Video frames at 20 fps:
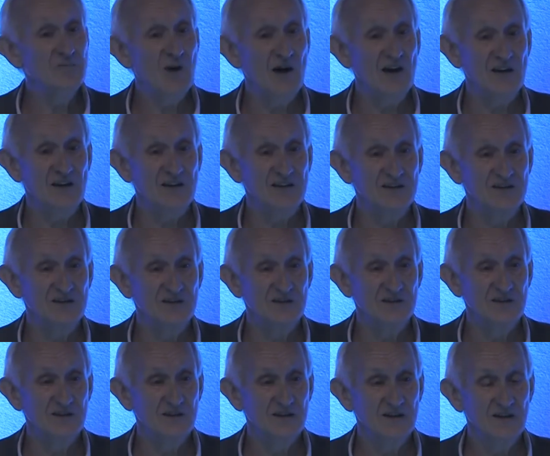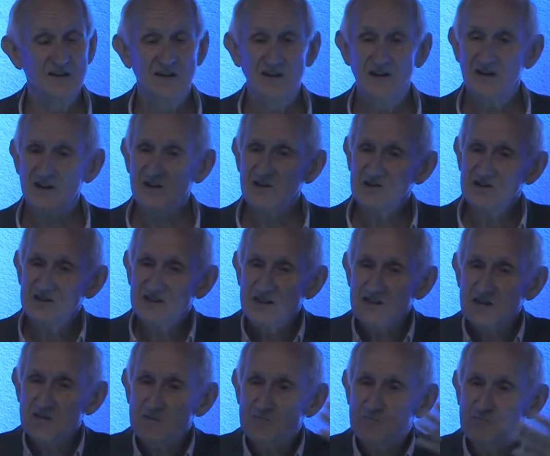buy it. And you see
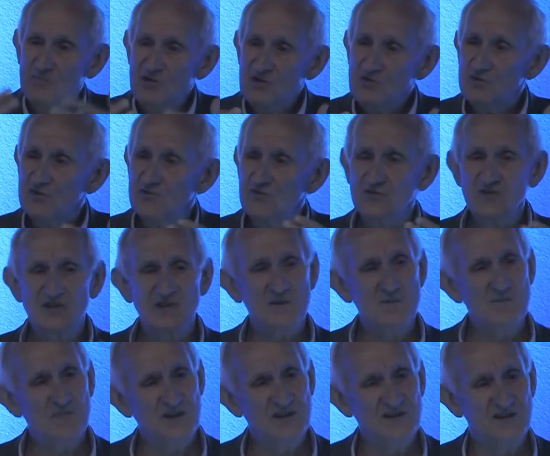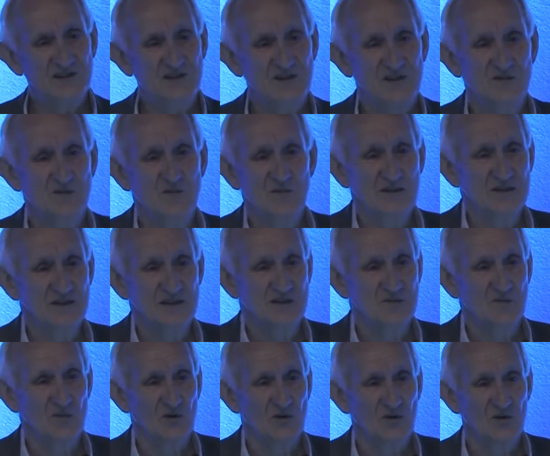the beautiful simplicity of the business
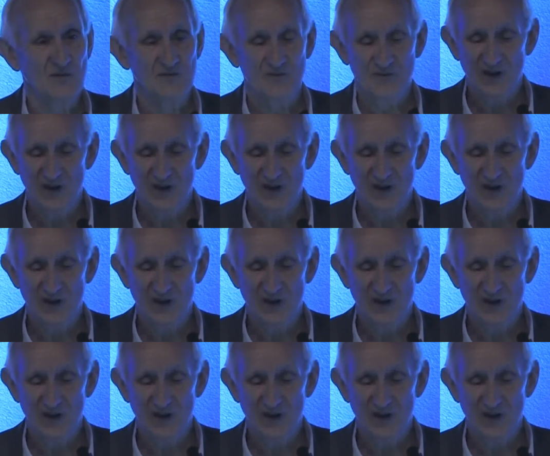model.